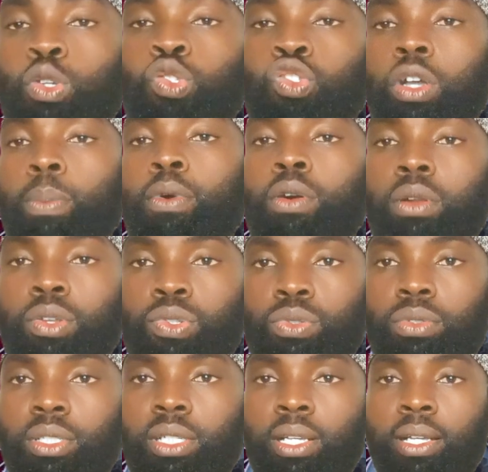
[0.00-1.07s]

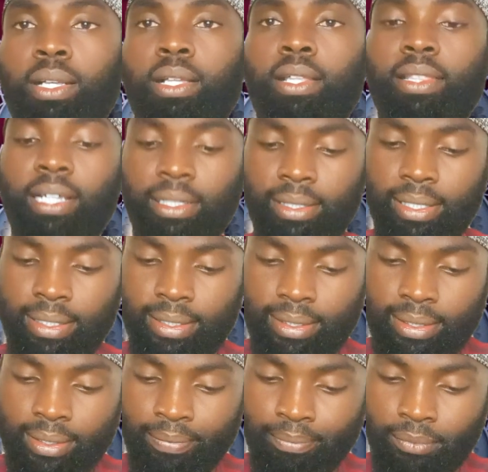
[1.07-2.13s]
saburatun, that
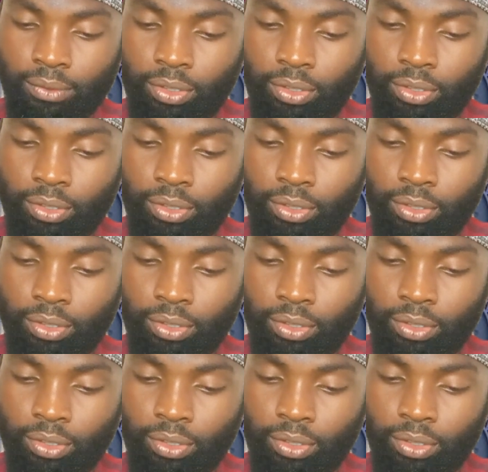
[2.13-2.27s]
is,